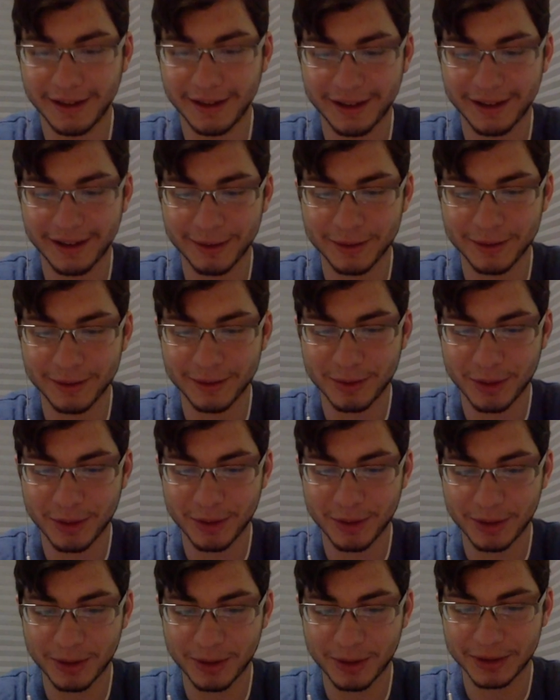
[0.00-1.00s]
He's a
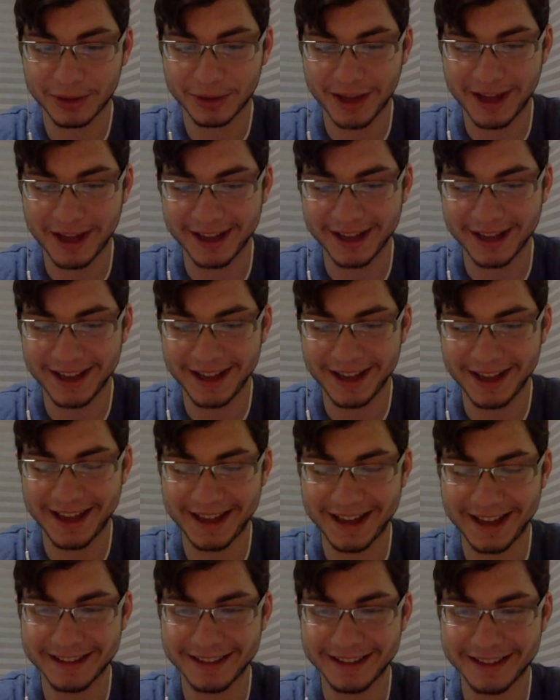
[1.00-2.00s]
pretty well-known guy,
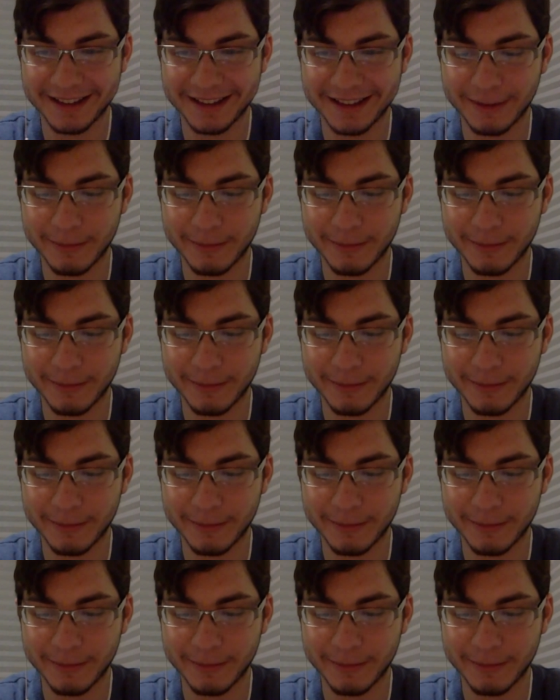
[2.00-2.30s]
and